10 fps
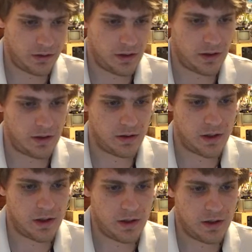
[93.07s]
And
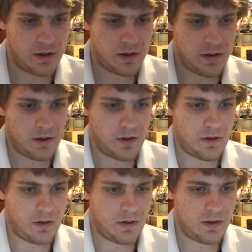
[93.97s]

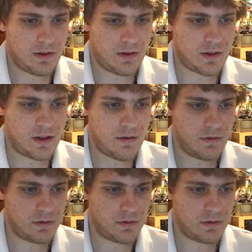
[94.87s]
this is a GIF